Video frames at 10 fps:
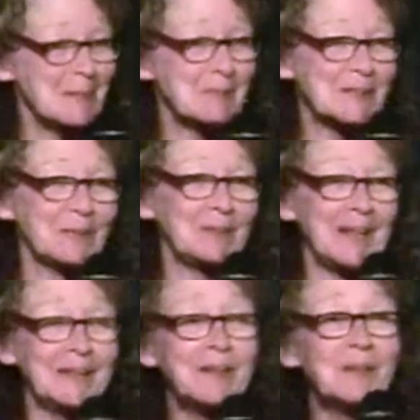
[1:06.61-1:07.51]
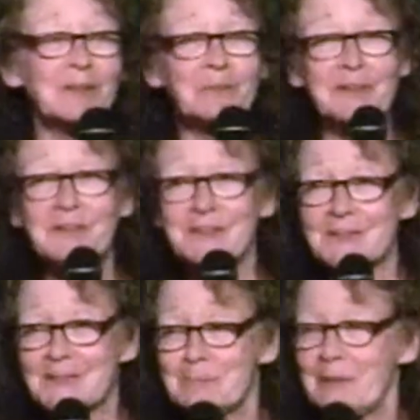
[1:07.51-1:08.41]
let me so light. Where there
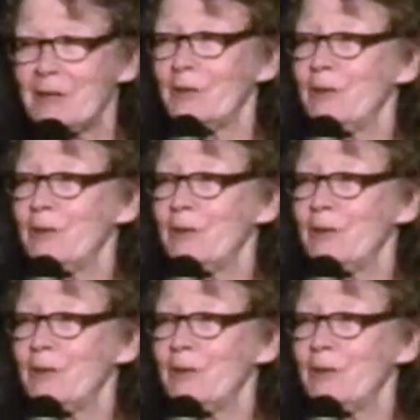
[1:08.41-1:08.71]
is despair,